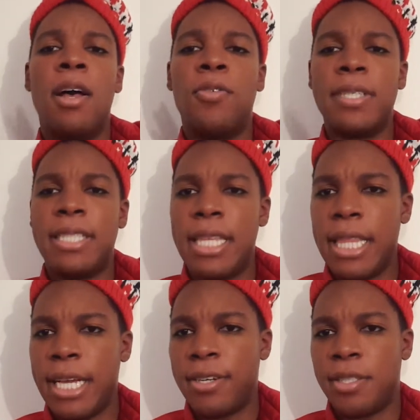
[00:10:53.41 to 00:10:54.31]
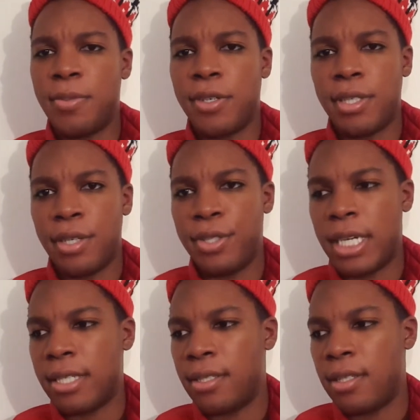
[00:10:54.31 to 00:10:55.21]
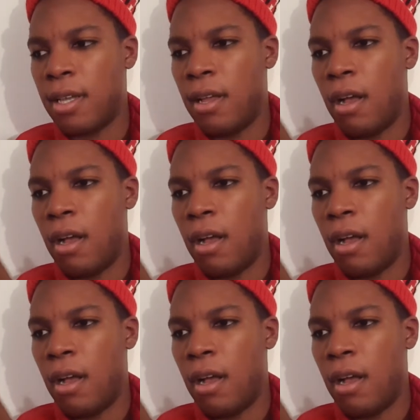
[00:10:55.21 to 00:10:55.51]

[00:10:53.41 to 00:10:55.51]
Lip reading: What's in there is more so just